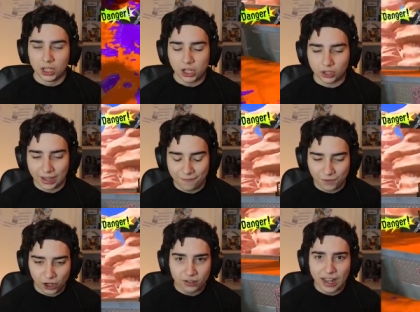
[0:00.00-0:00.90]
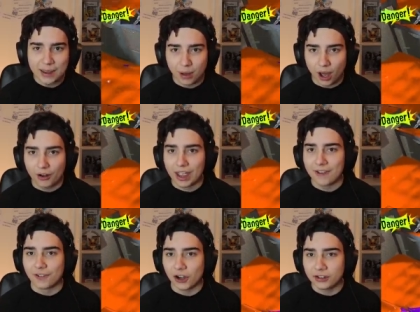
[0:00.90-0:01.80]
Look, okay, first game on. Okay,
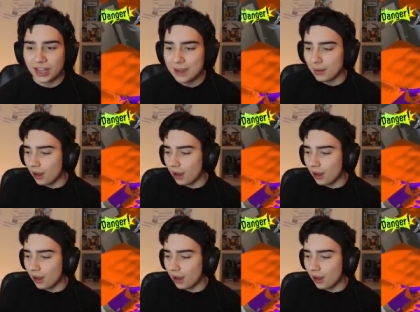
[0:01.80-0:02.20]
first game